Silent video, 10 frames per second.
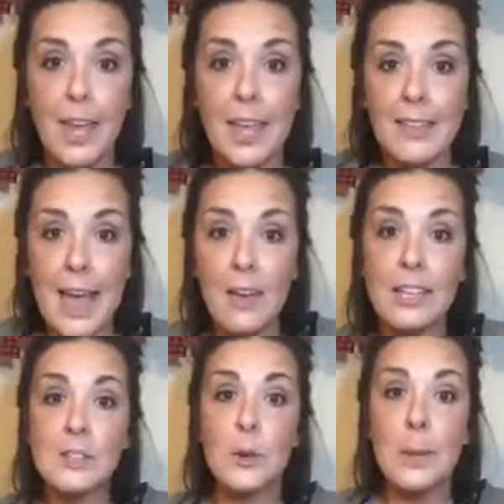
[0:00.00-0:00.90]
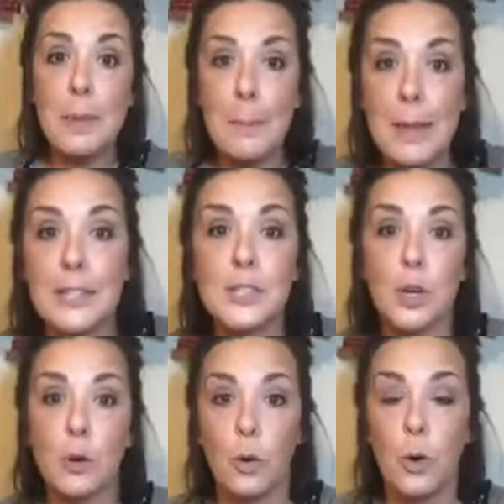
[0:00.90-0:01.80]
and now it's going to be a big
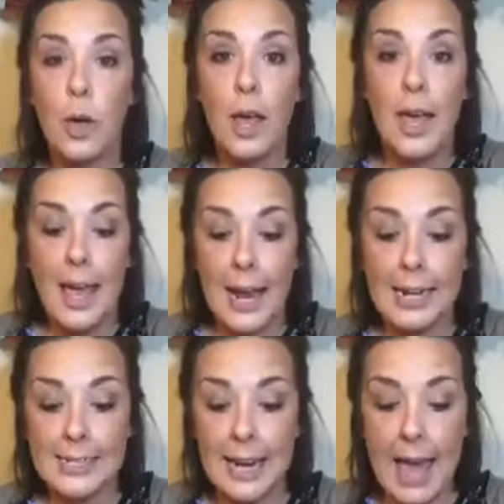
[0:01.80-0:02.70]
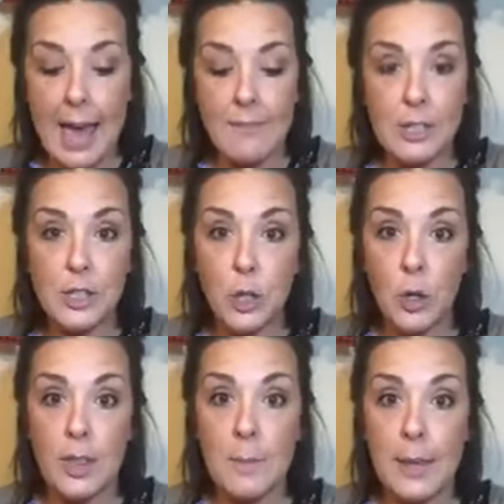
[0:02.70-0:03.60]
circle, and it's gonna have a
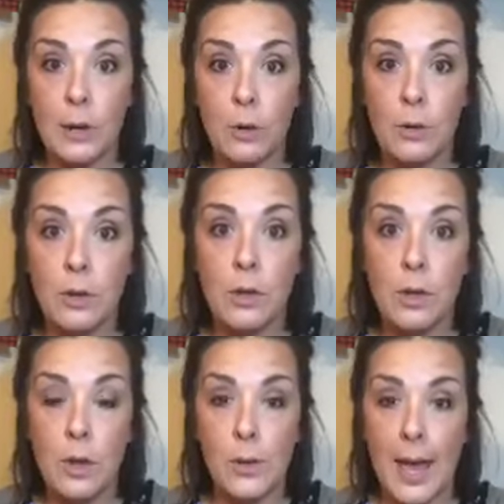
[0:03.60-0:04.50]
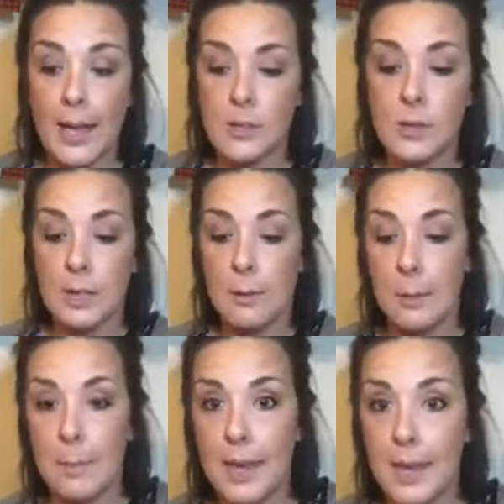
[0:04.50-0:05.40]
circle in the middle, okay? So it's gonna be
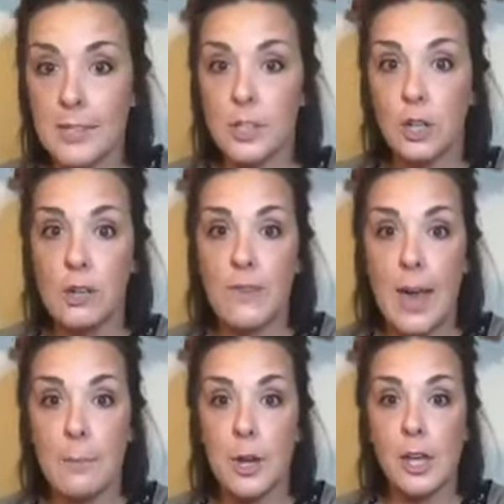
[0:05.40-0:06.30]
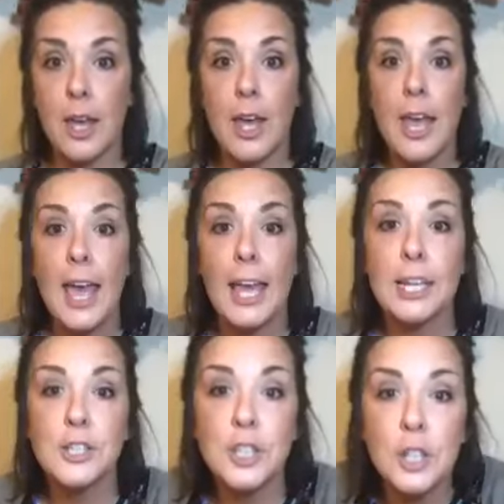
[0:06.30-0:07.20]
a big circle of fabric and
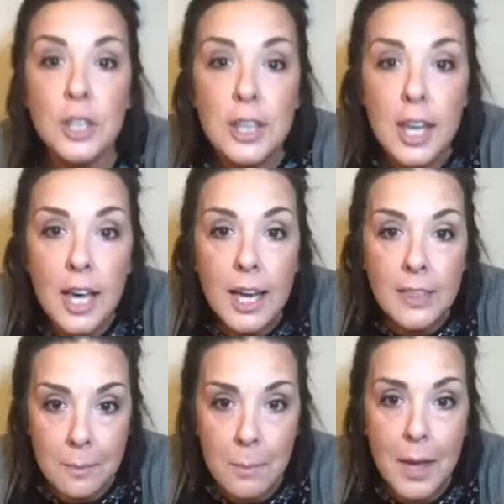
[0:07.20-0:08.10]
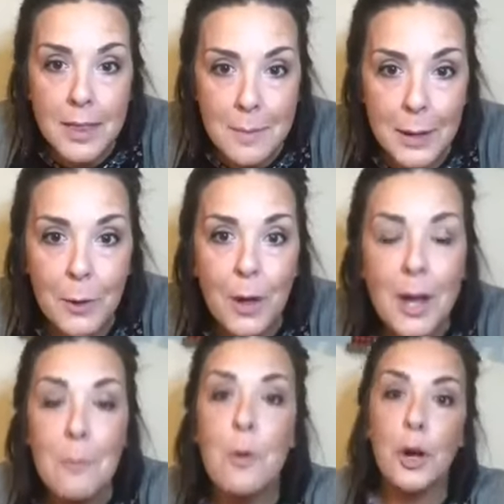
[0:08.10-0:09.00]
a circle in the middle.
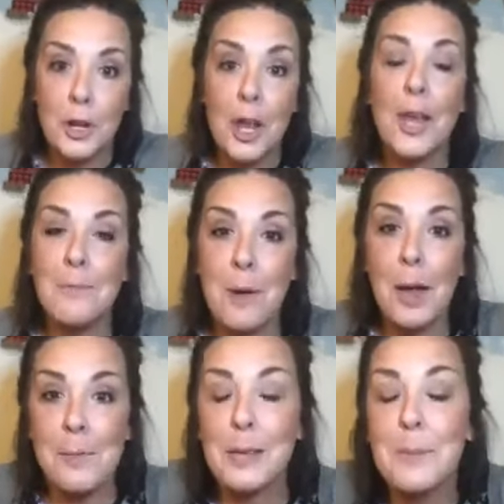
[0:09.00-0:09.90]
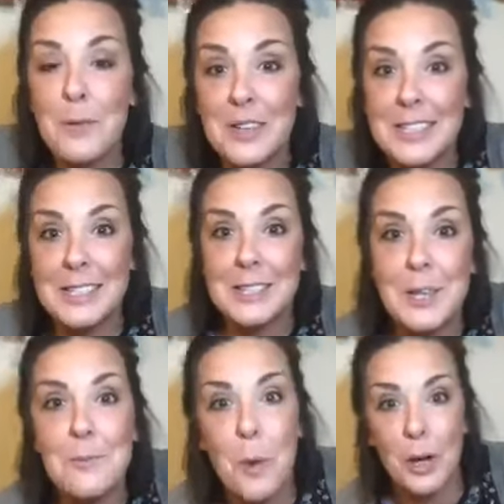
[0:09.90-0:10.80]
Morgan, it probably makes perfect sense to
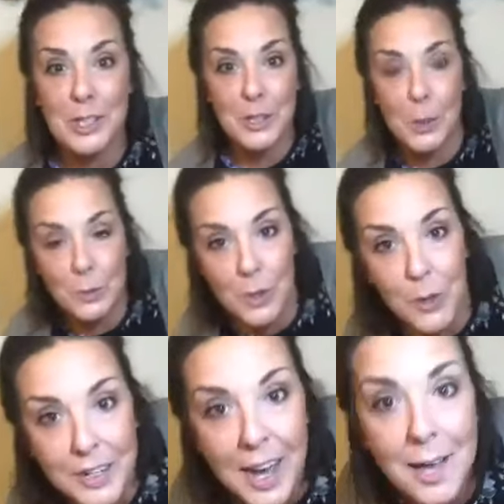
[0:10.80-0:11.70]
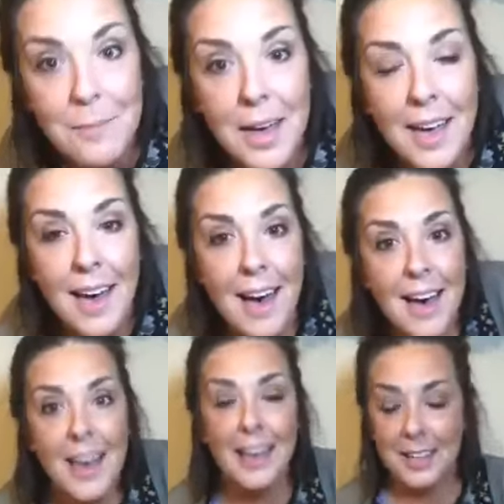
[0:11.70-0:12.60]
you. Morgan sews all the time.
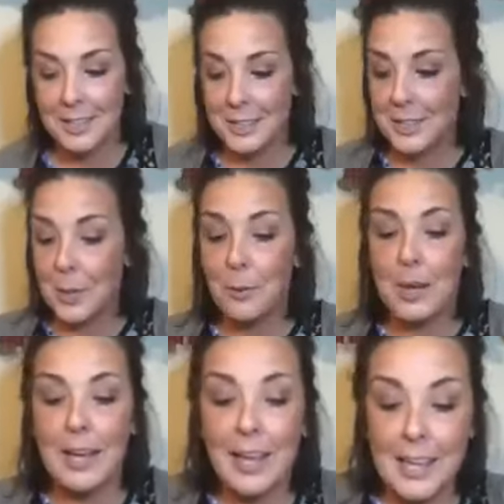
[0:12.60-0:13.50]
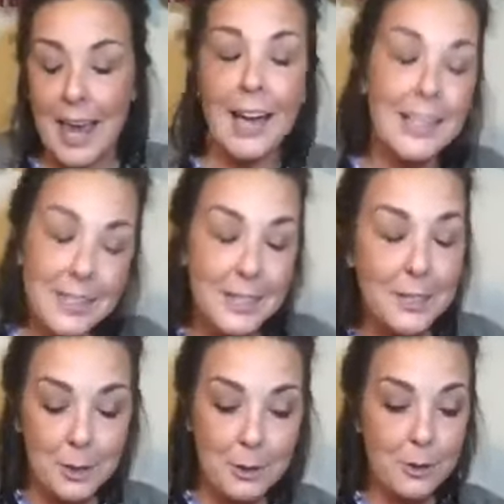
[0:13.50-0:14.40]
So yeah,
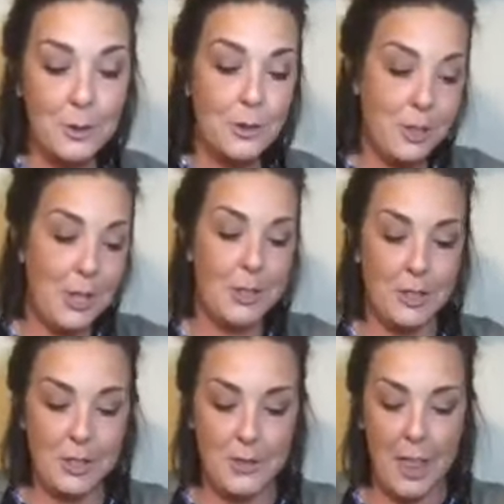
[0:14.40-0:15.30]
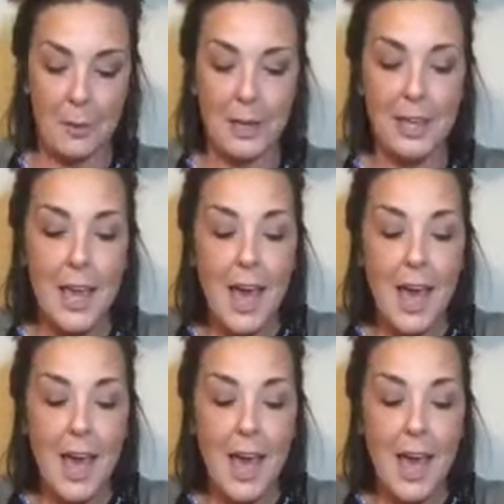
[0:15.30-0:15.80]
she's following.